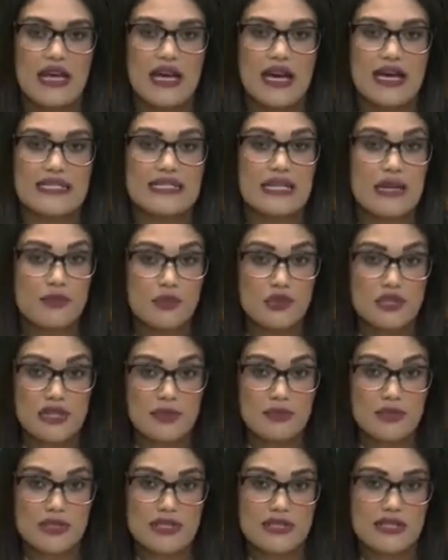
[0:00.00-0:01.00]
a deputy
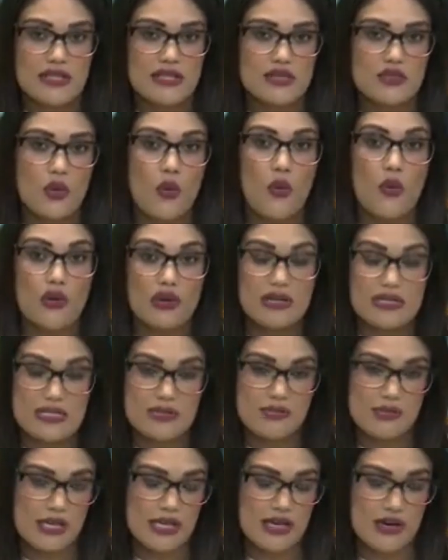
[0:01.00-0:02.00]
president, or a
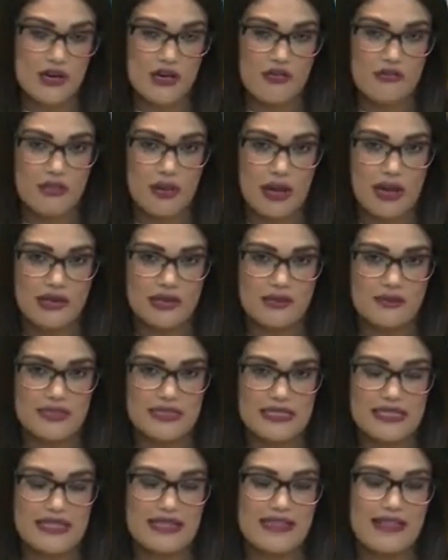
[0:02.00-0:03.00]
speaker of
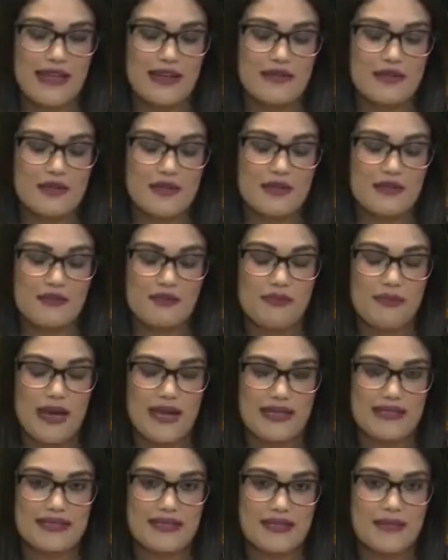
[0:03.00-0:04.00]
parliament in that
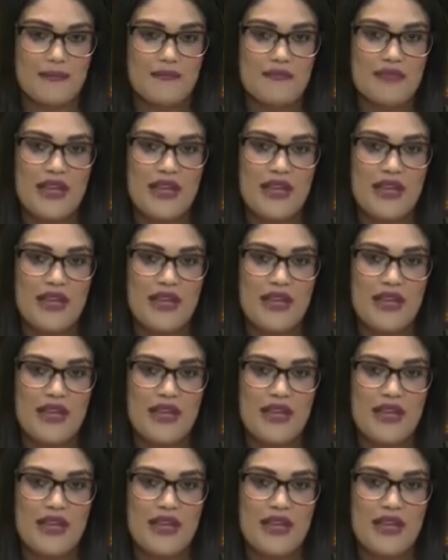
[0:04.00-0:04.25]
matter.